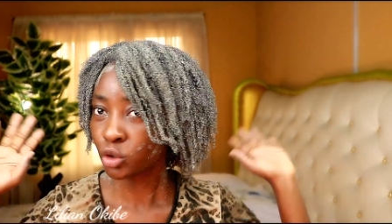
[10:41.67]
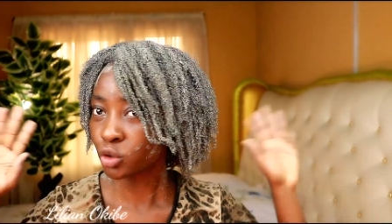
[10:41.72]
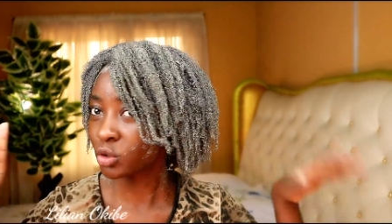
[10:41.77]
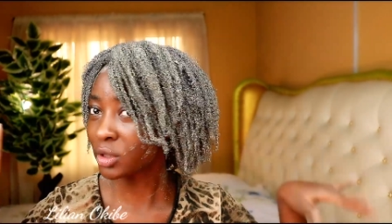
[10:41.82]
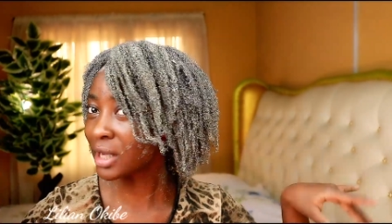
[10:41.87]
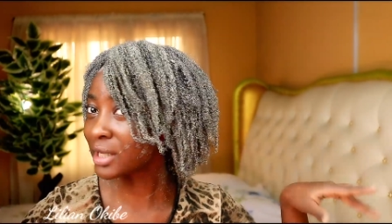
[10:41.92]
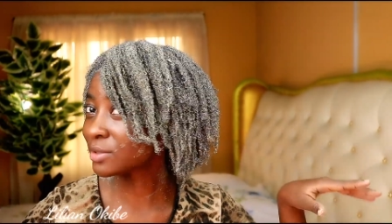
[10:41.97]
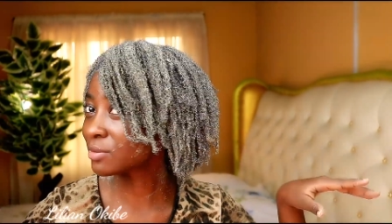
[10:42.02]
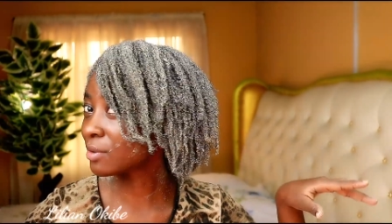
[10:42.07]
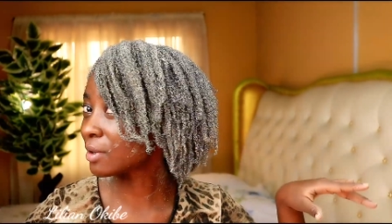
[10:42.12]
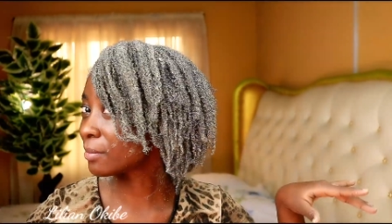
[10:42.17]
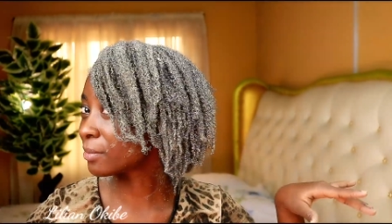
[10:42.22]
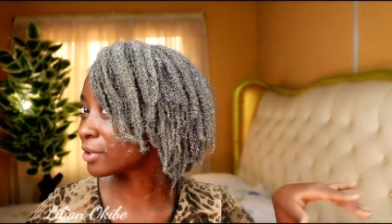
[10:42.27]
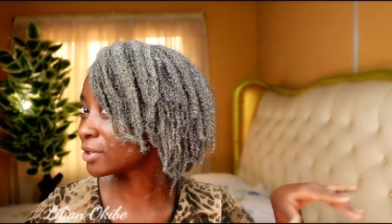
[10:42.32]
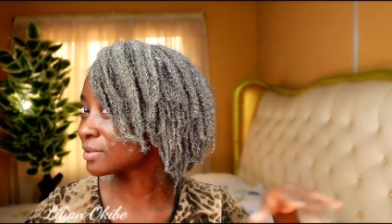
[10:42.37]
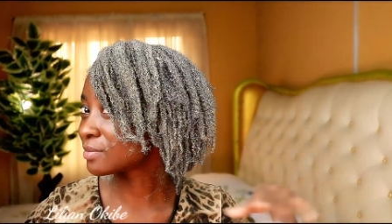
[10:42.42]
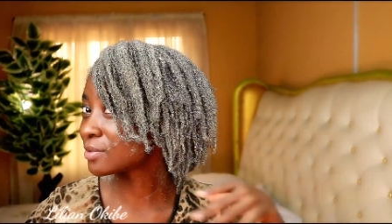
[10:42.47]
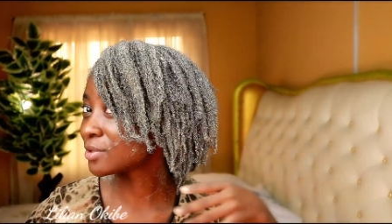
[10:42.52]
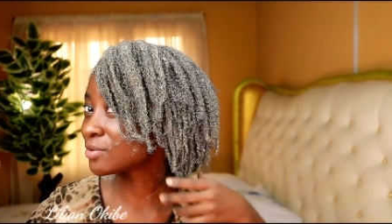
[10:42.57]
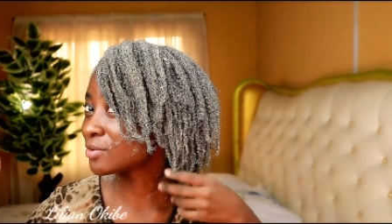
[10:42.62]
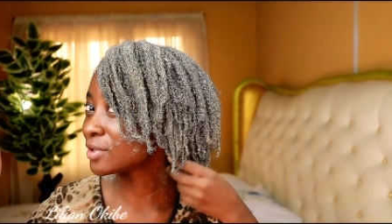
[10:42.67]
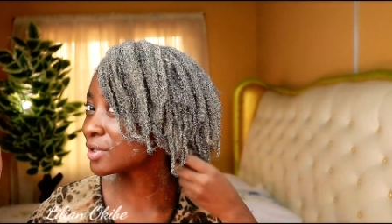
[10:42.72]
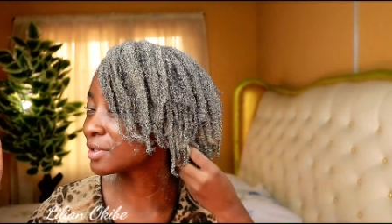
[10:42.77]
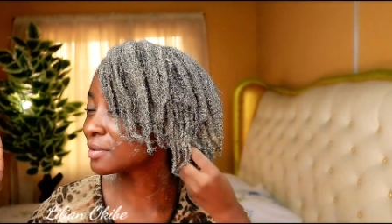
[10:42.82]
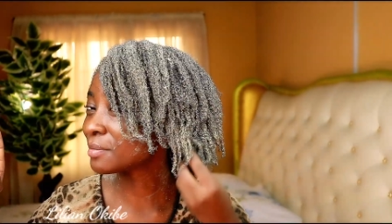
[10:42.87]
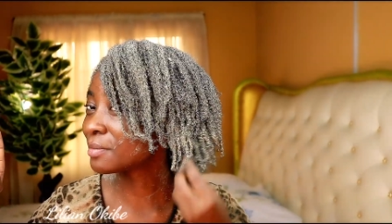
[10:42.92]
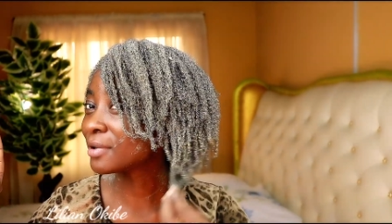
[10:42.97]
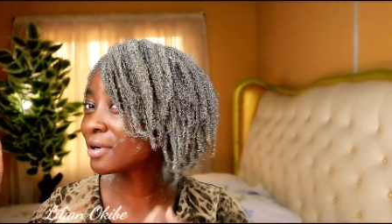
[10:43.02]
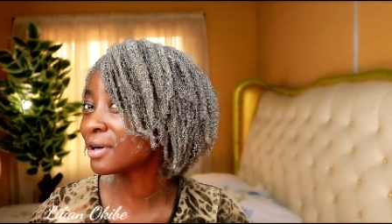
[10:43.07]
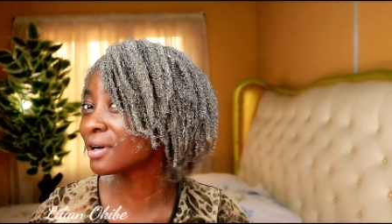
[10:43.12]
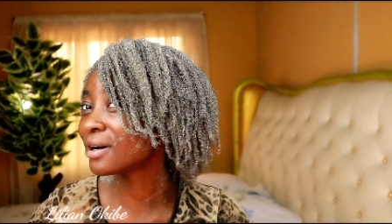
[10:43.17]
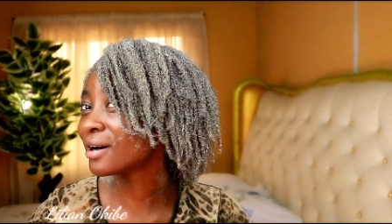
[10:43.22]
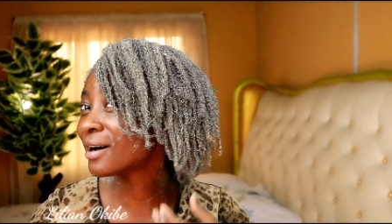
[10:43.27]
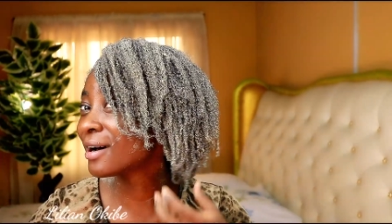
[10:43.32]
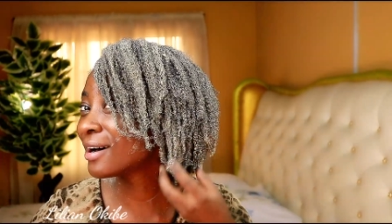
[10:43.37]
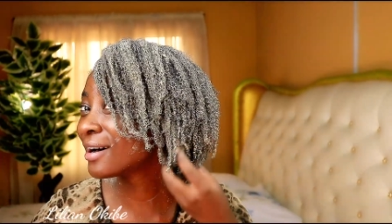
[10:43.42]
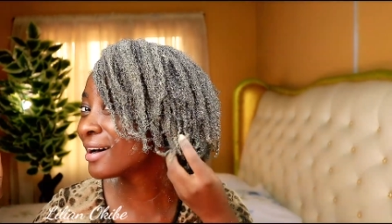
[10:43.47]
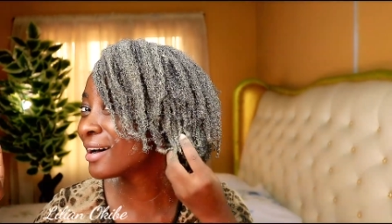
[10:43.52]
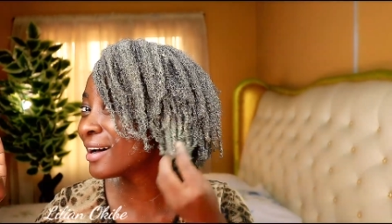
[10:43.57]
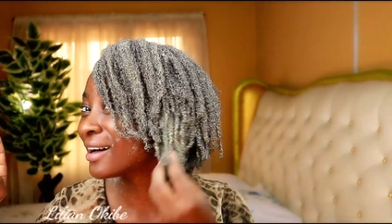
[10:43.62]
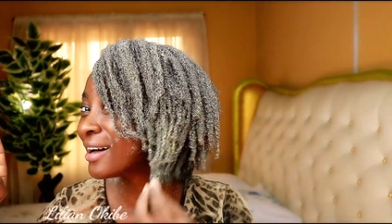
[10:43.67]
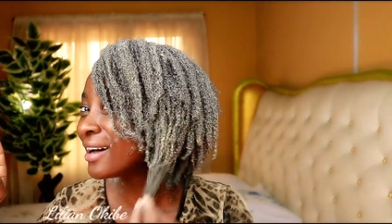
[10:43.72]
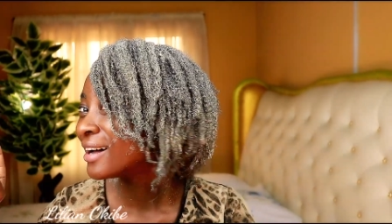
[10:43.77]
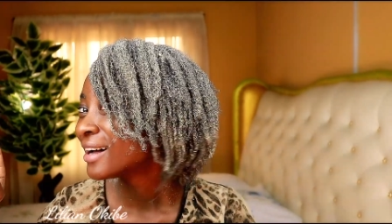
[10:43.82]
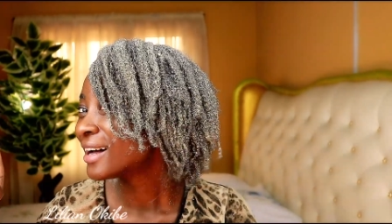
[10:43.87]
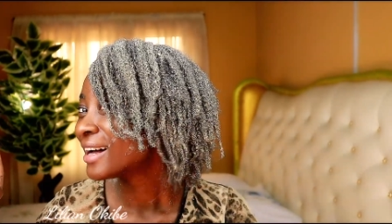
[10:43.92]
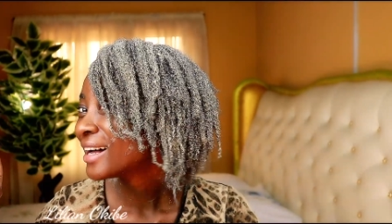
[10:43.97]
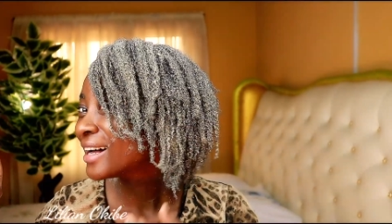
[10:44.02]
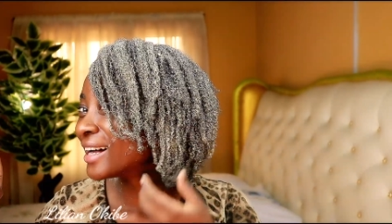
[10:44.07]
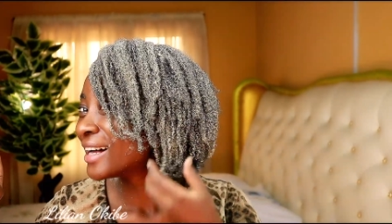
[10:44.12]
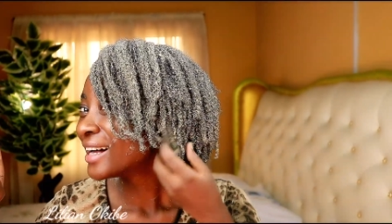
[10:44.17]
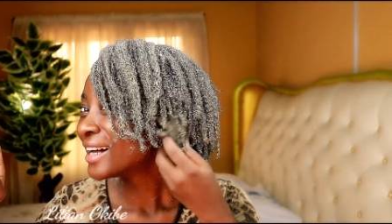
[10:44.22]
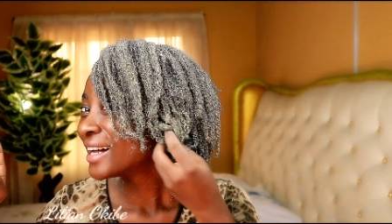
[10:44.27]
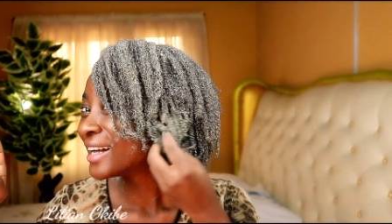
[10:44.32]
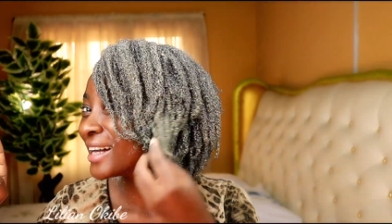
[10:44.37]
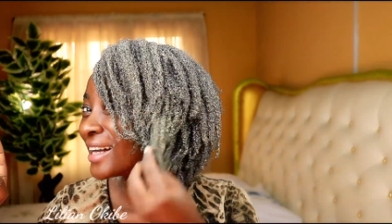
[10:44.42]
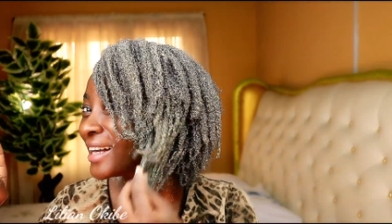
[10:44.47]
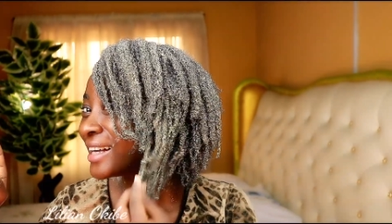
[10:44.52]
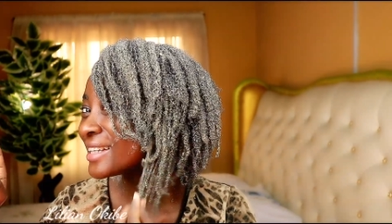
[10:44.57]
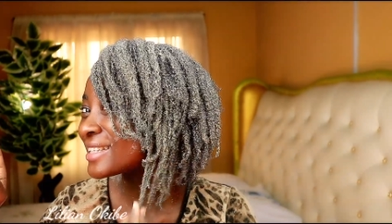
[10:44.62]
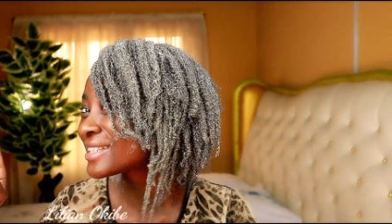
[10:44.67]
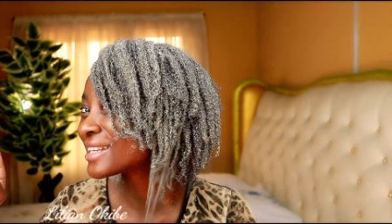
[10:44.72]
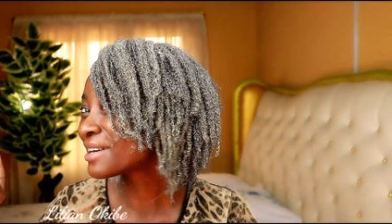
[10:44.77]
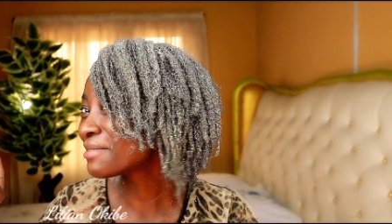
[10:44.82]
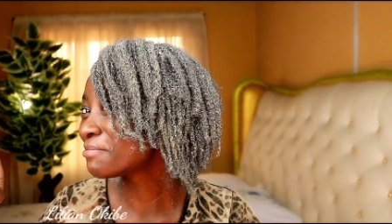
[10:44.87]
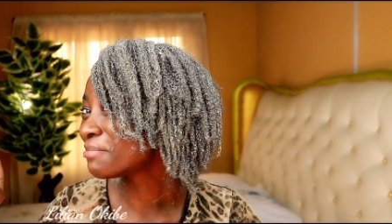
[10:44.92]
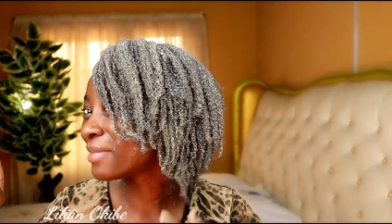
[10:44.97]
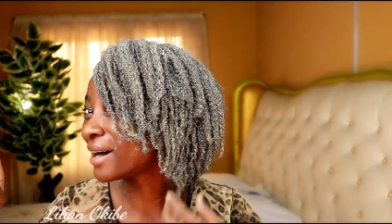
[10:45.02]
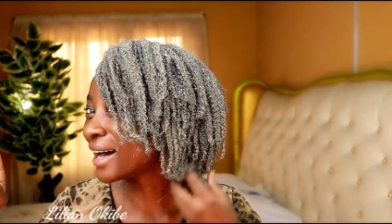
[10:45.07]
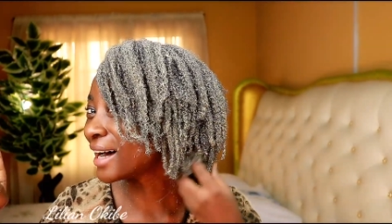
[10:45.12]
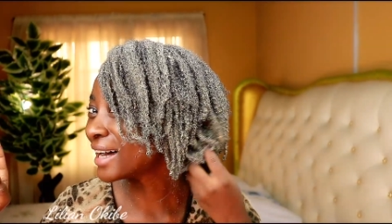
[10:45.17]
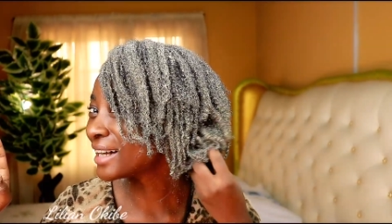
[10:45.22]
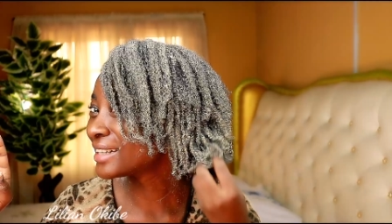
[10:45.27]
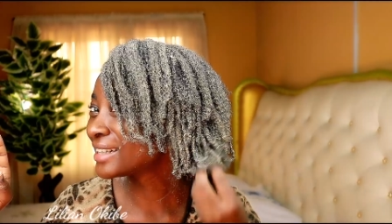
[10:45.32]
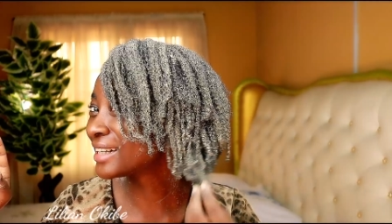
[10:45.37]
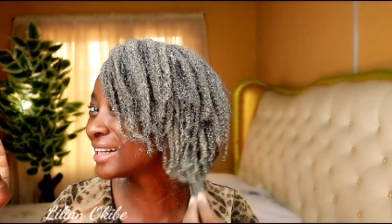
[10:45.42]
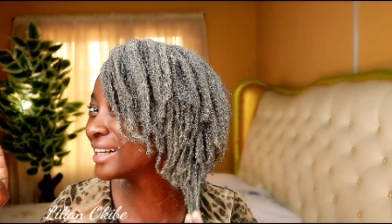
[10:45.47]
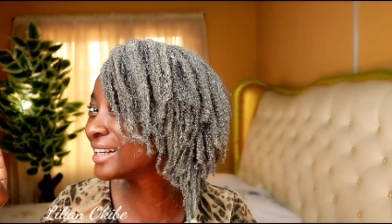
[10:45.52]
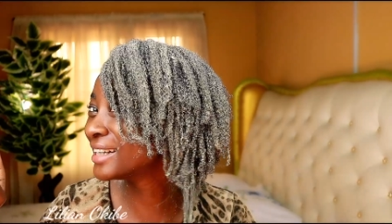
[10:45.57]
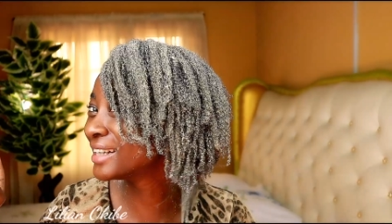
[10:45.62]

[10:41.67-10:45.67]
So that's what I'm going to be doing, but it's not bad.